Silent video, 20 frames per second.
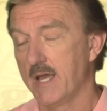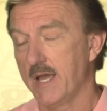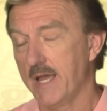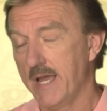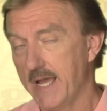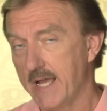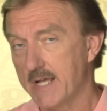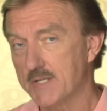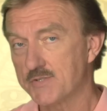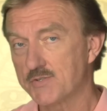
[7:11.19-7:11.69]

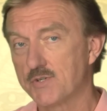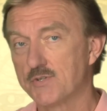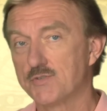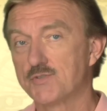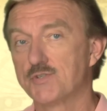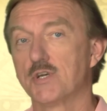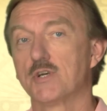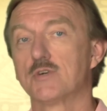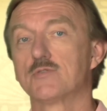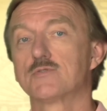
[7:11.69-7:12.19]
ask your
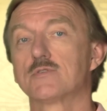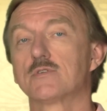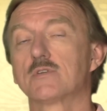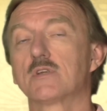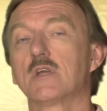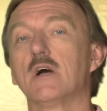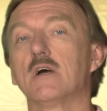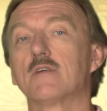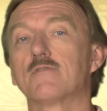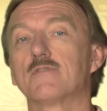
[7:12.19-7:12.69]
chosen
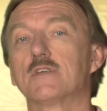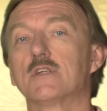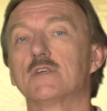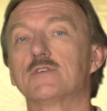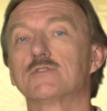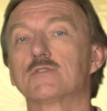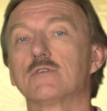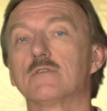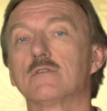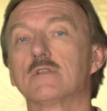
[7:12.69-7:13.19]

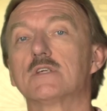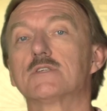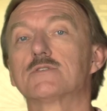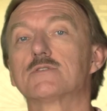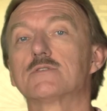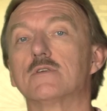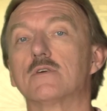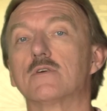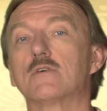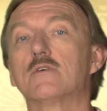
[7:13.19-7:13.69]
confidential
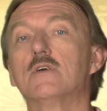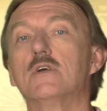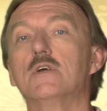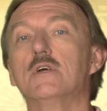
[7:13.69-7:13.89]
listener